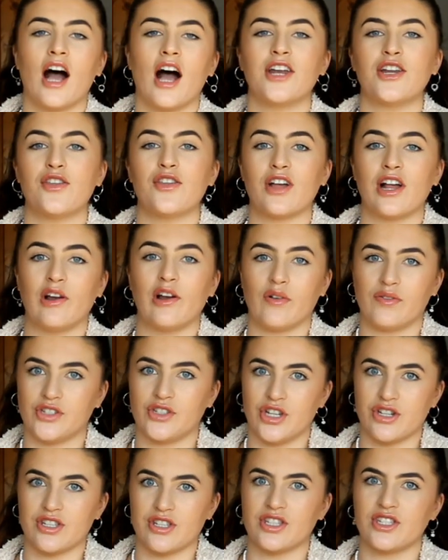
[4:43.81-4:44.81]
I know that a lot of
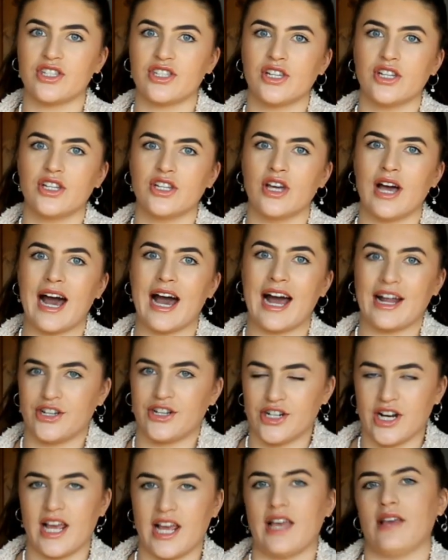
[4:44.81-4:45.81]
students
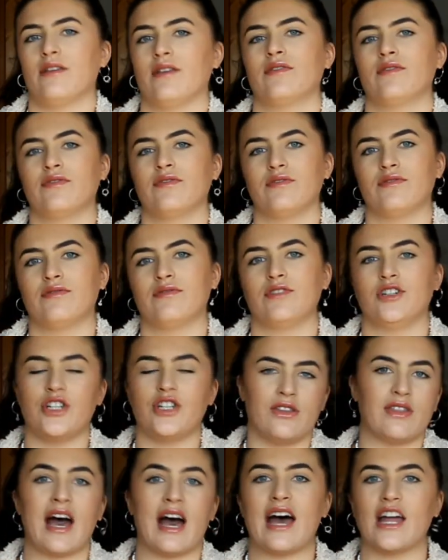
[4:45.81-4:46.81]
actually
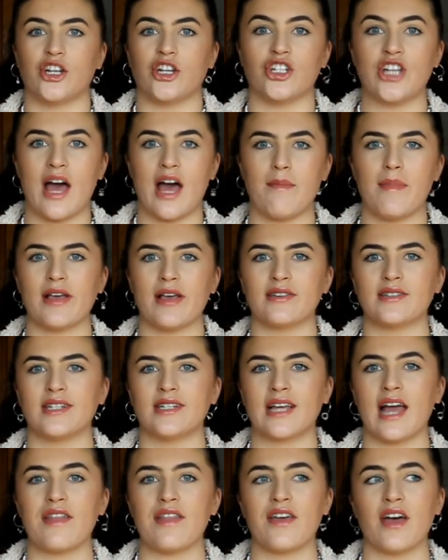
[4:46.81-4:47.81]
do that and share meals
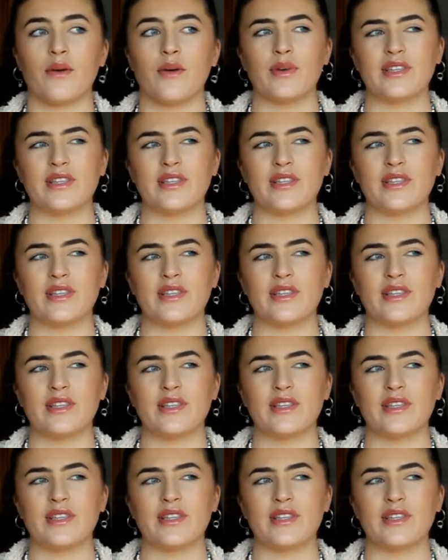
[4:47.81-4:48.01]
together.